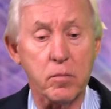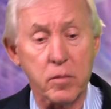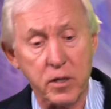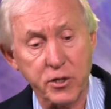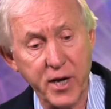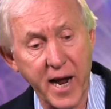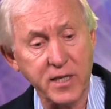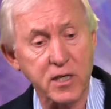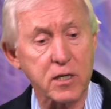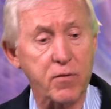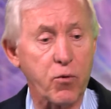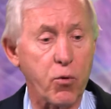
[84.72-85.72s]
the
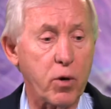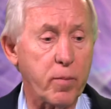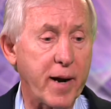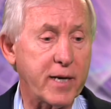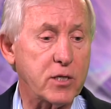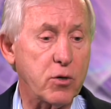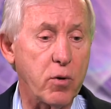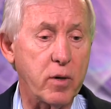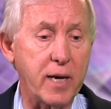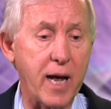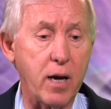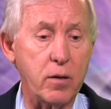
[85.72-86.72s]
chances of quarterbacks going
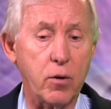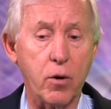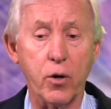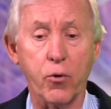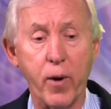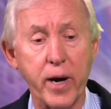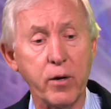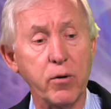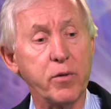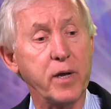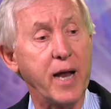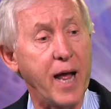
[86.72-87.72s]
down are greater
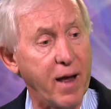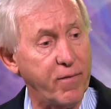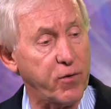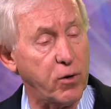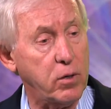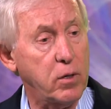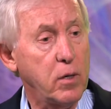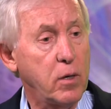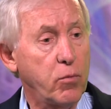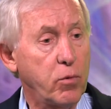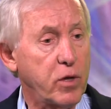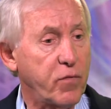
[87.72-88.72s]
than ever
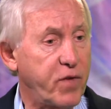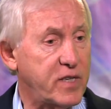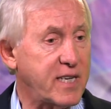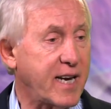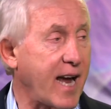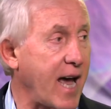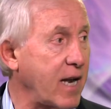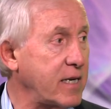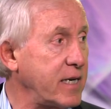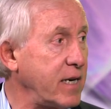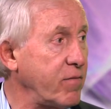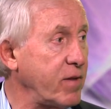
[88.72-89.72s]
with the
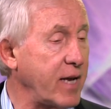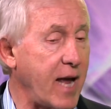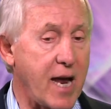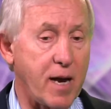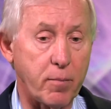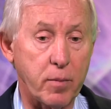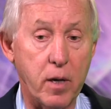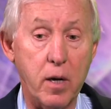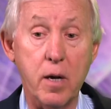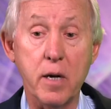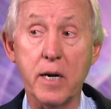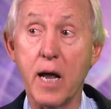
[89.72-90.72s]
physicality of the game.
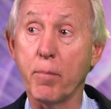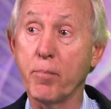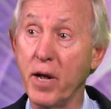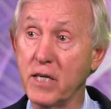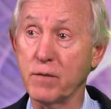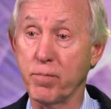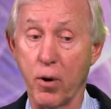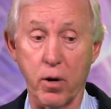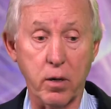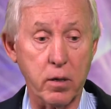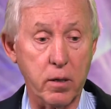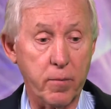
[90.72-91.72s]
Now,
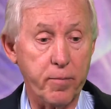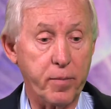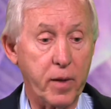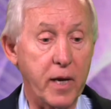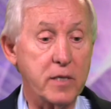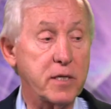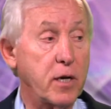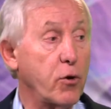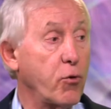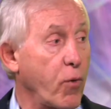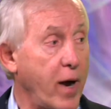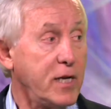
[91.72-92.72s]
Pittsburgh is in
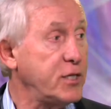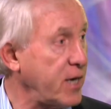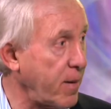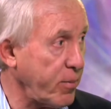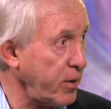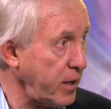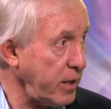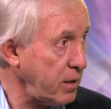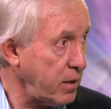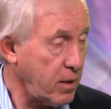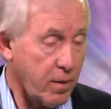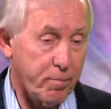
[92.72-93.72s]
great jeopardy.
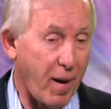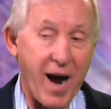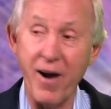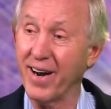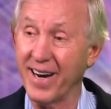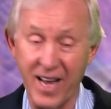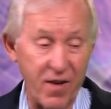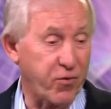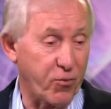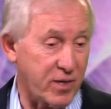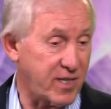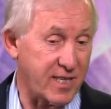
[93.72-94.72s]
Mm-hmm. Byron
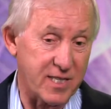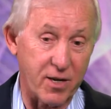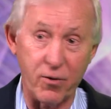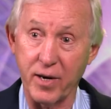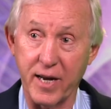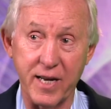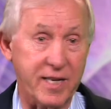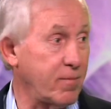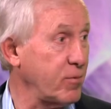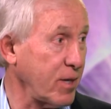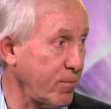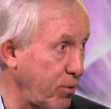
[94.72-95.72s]
Leftwich isn't going to get them
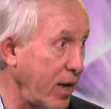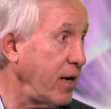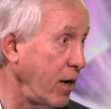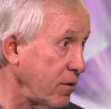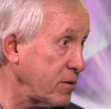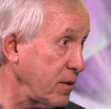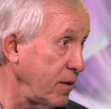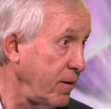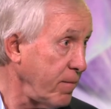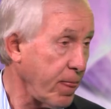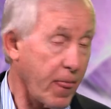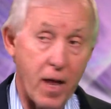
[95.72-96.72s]
to the playoffs.
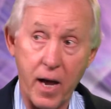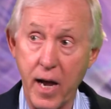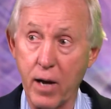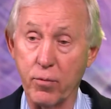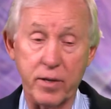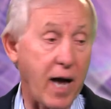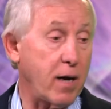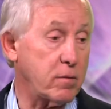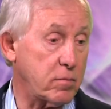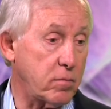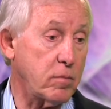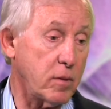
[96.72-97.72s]
And
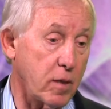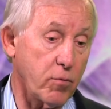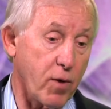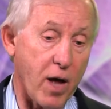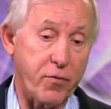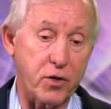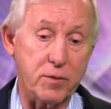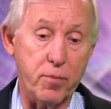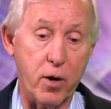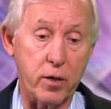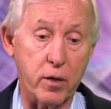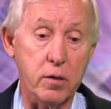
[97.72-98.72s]
without uh,
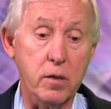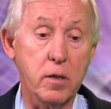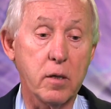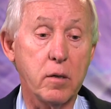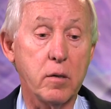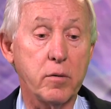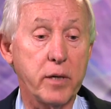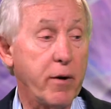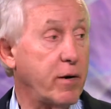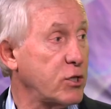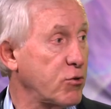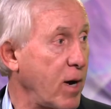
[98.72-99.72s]
Roethlisberger, they're
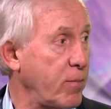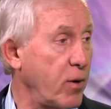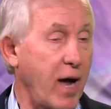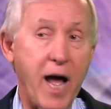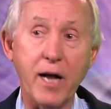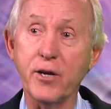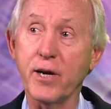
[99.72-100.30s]
in trouble. How do